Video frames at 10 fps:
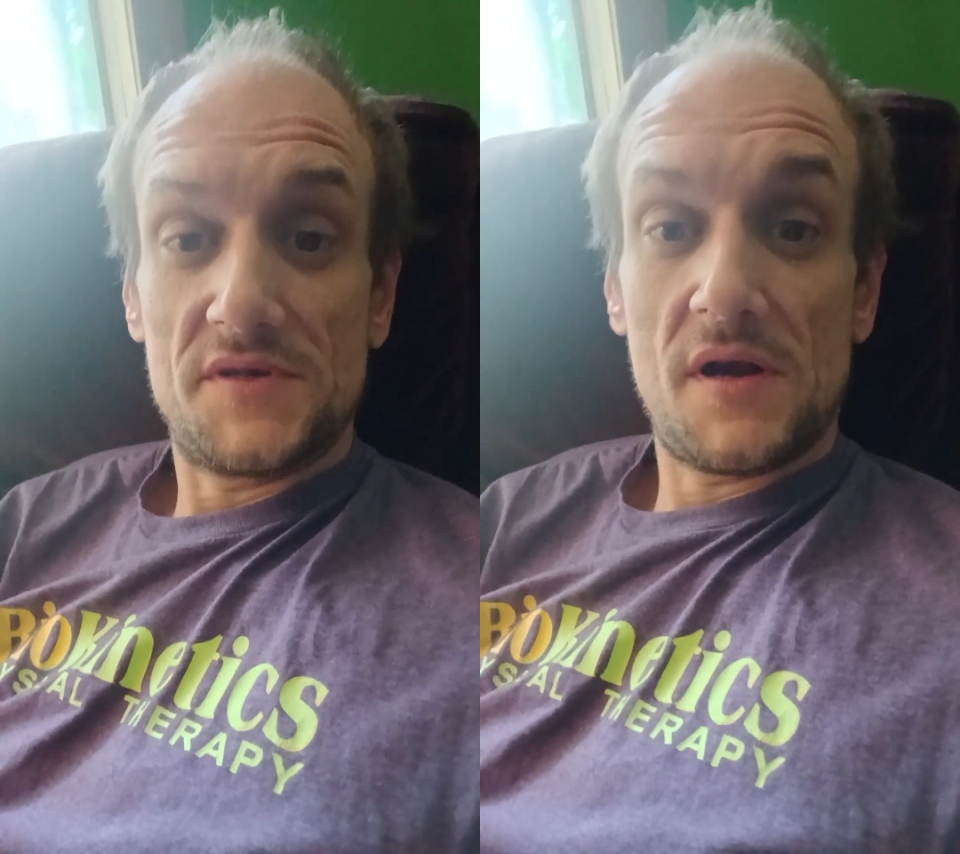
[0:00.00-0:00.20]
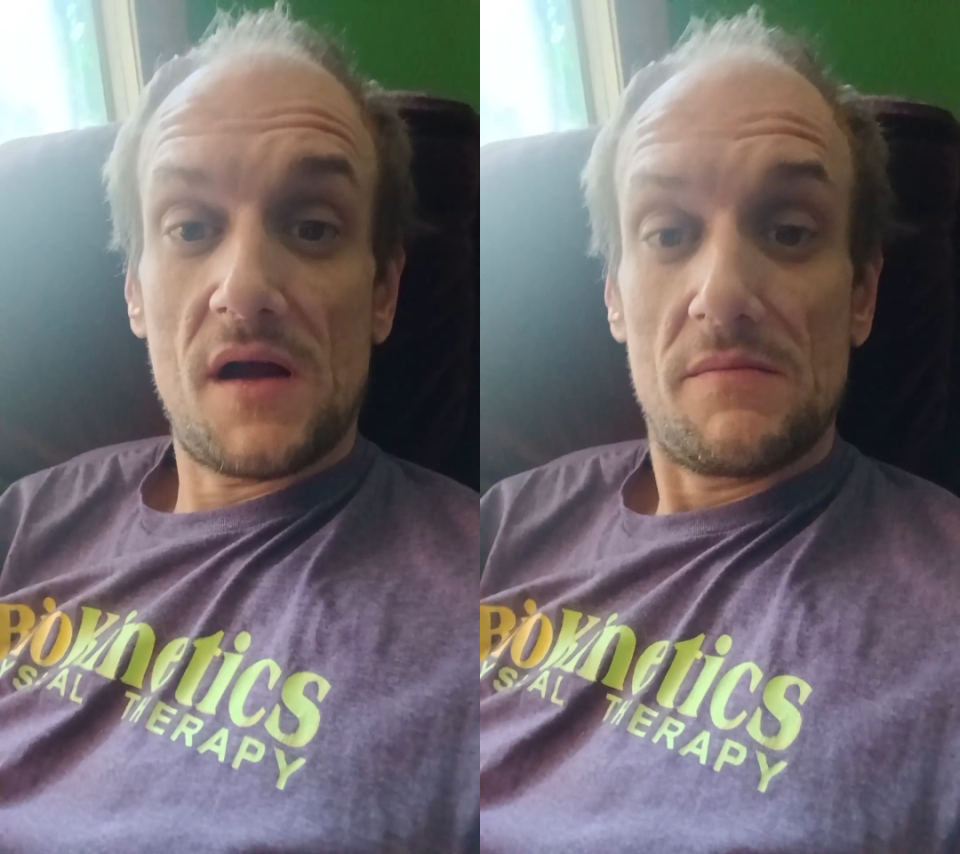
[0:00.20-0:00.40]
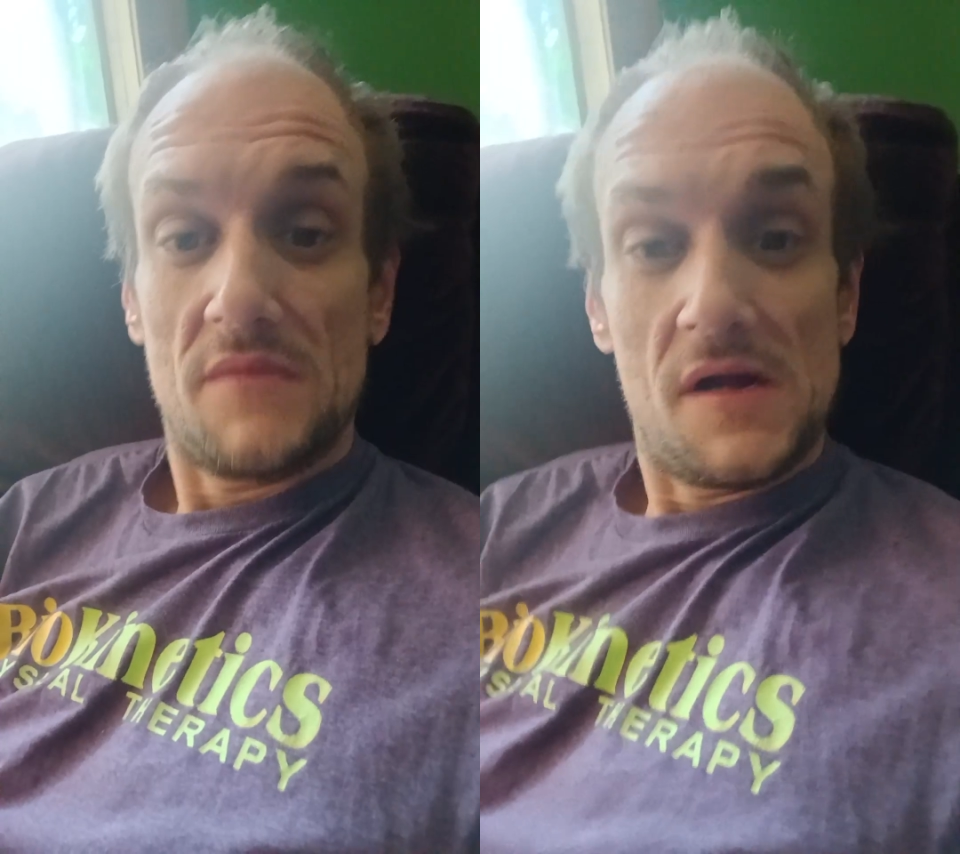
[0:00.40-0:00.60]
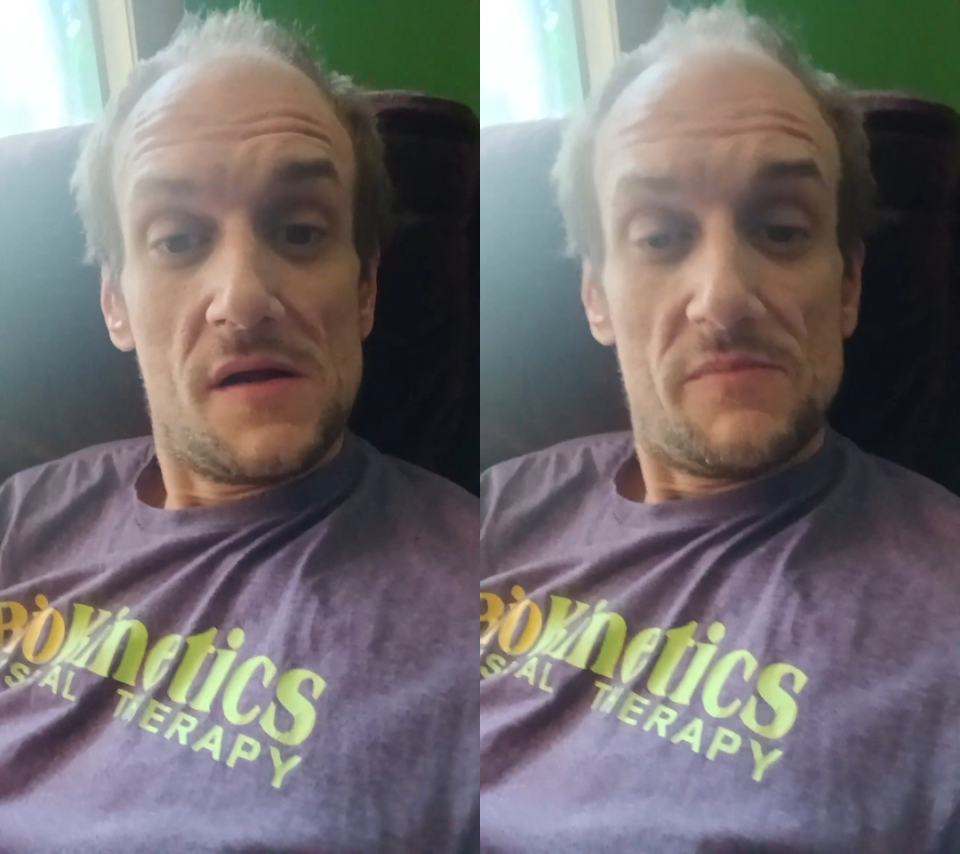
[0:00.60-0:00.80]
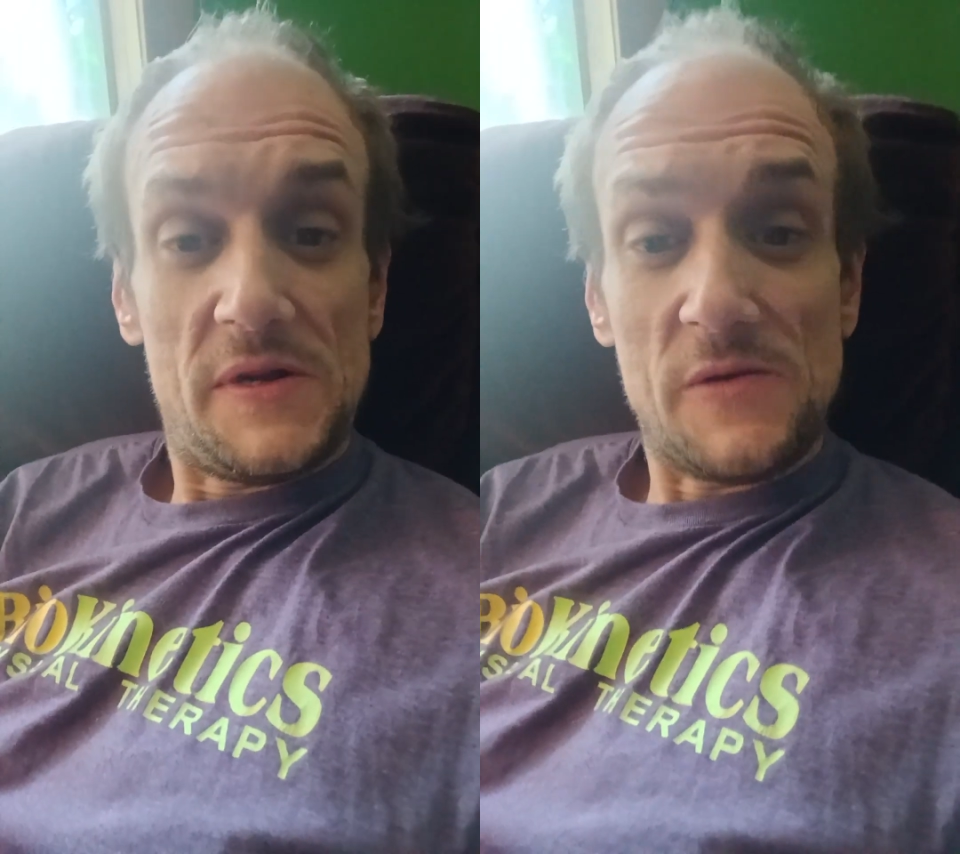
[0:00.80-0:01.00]
up.
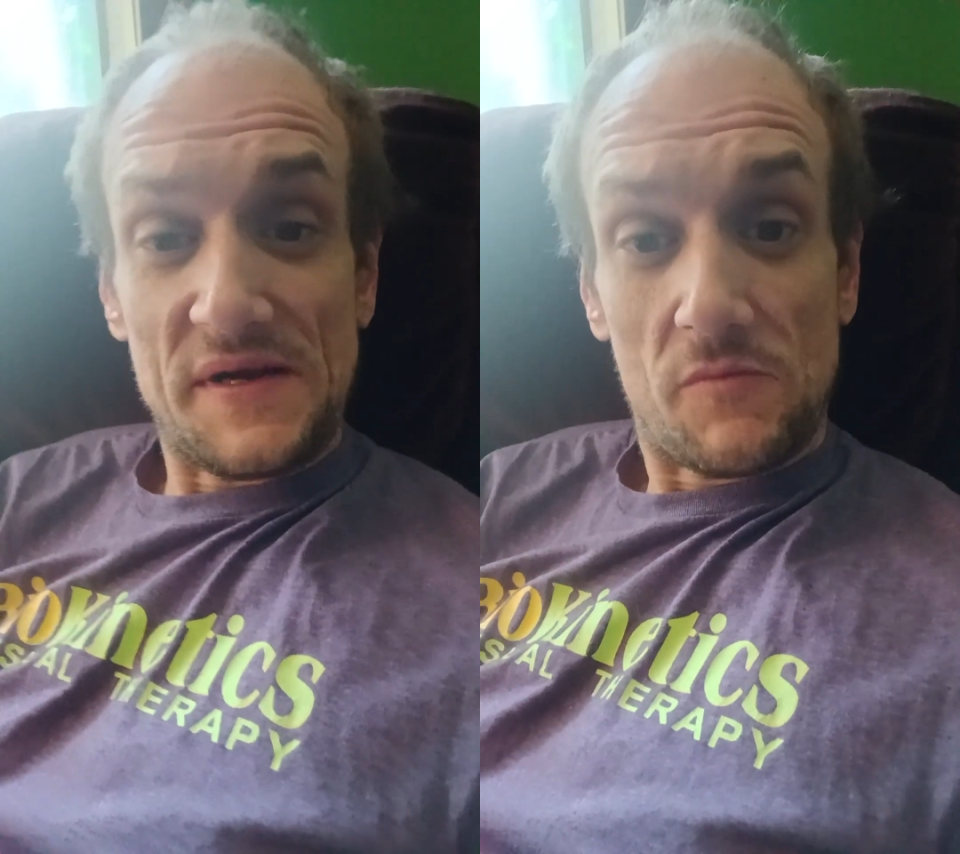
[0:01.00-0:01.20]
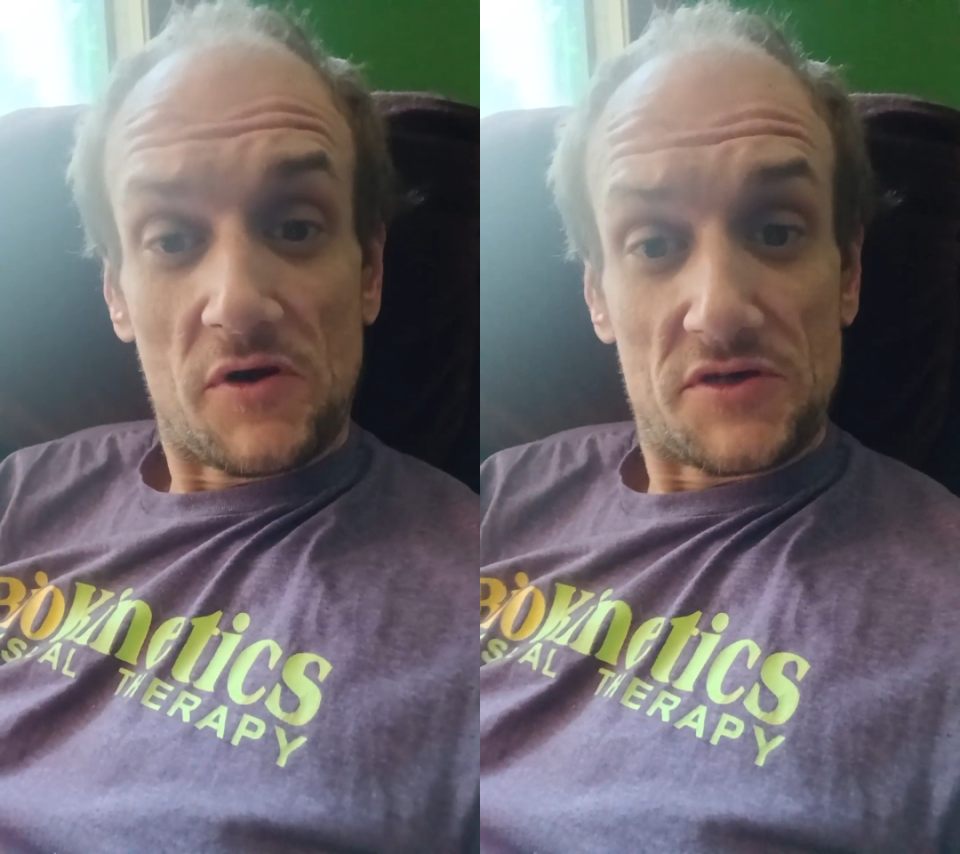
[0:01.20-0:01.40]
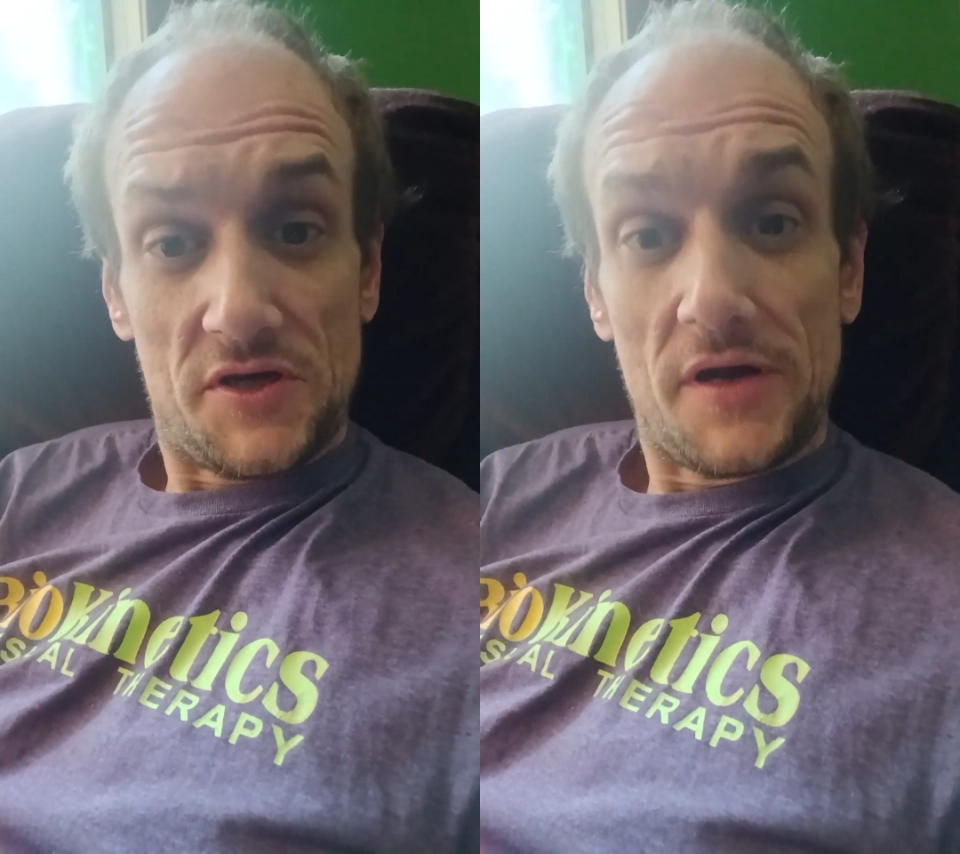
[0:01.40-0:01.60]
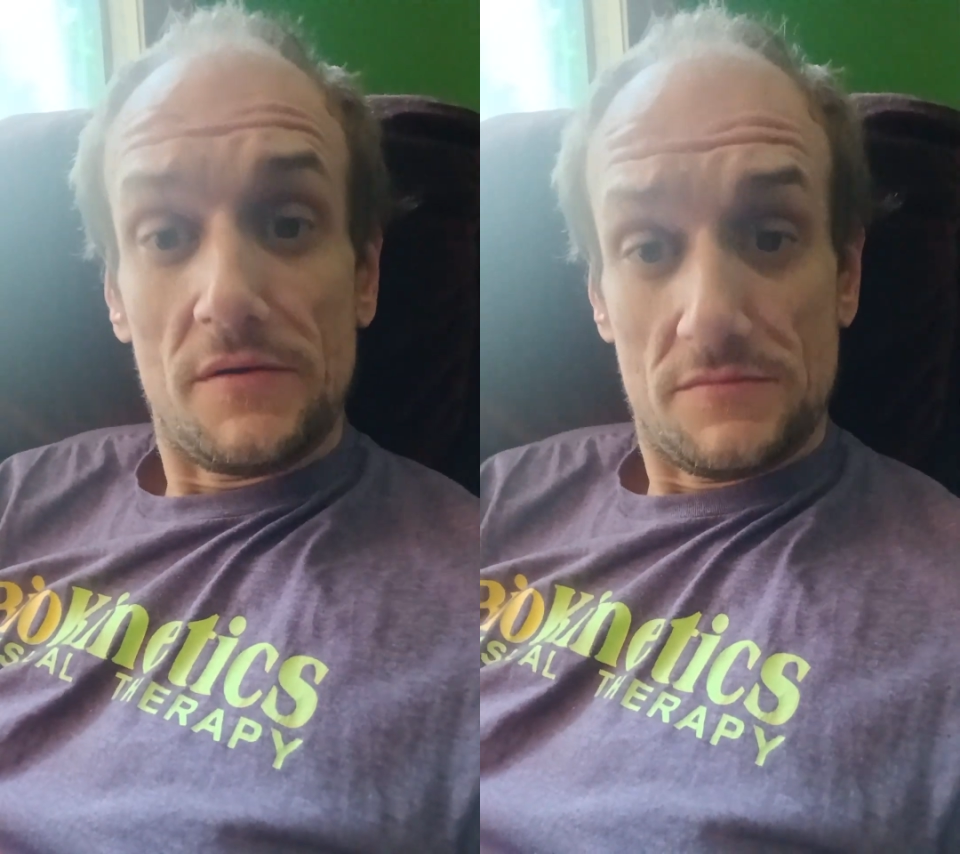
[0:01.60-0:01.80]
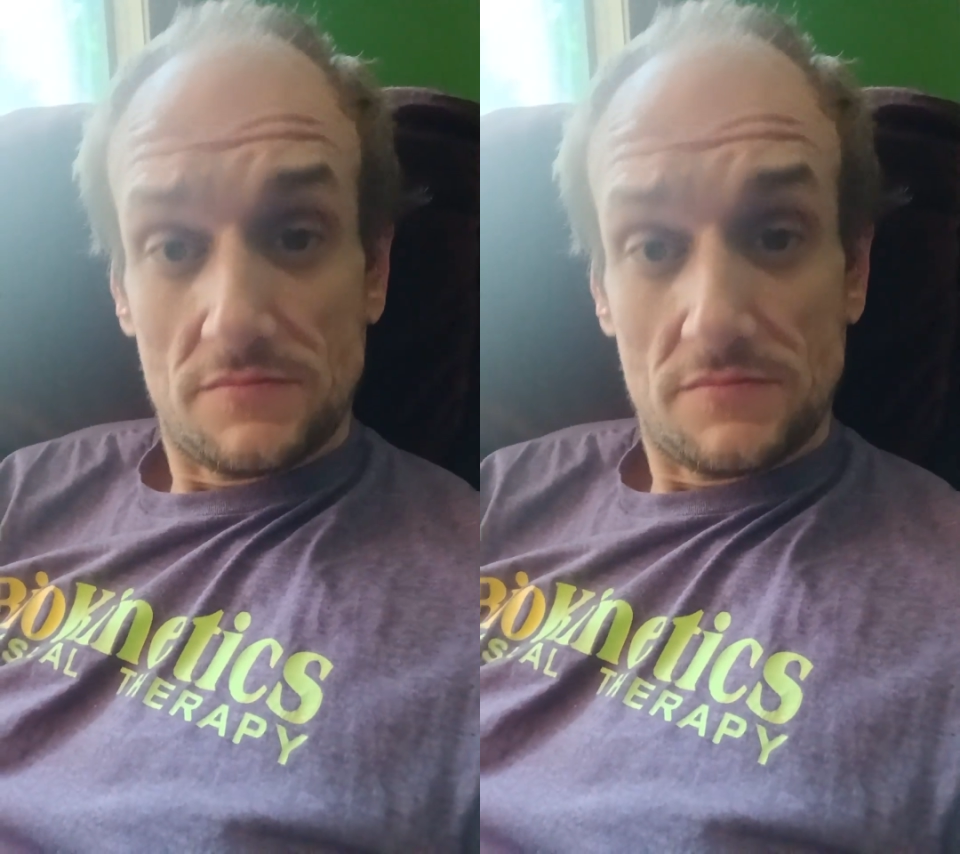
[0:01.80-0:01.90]
Pyramid works good.